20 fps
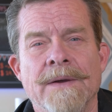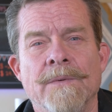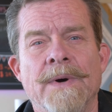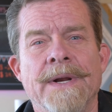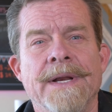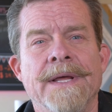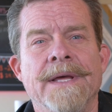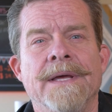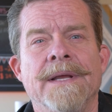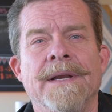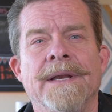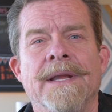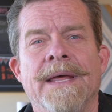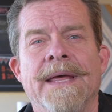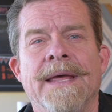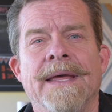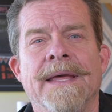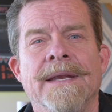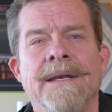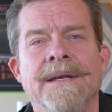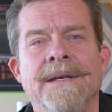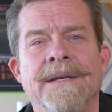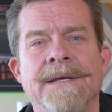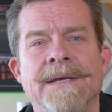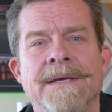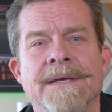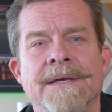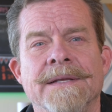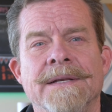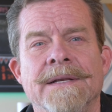They went in and
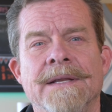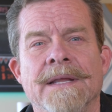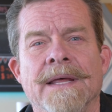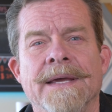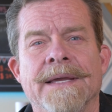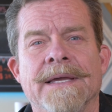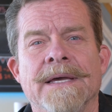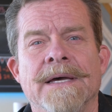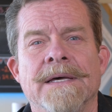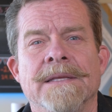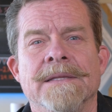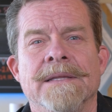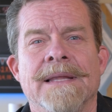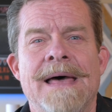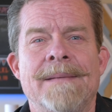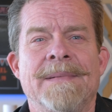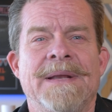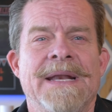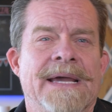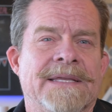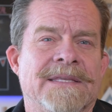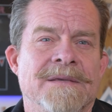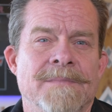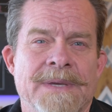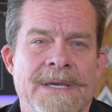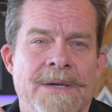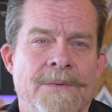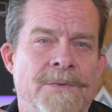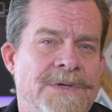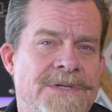did like a
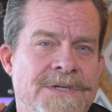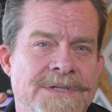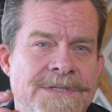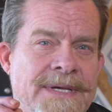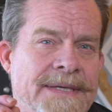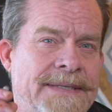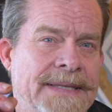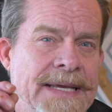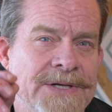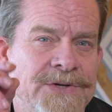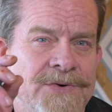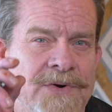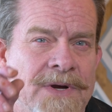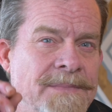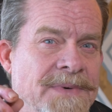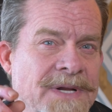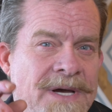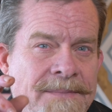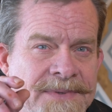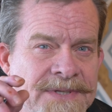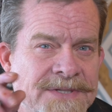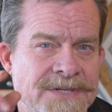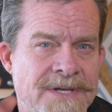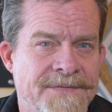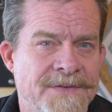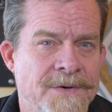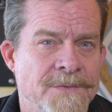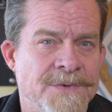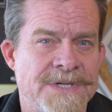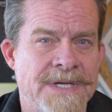laminectomy, which is like they trimmed up the
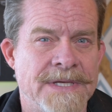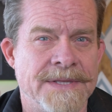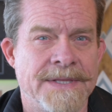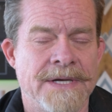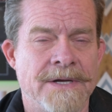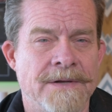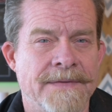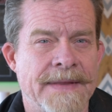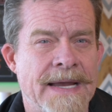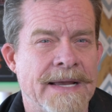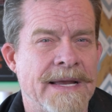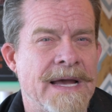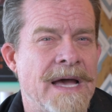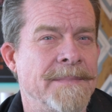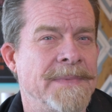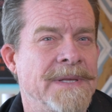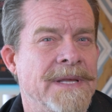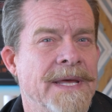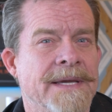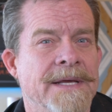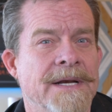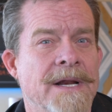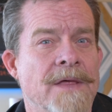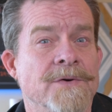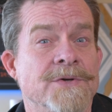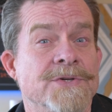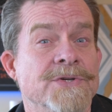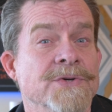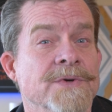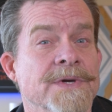stuff that was in there, and that got me like
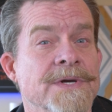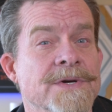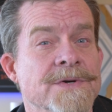another 2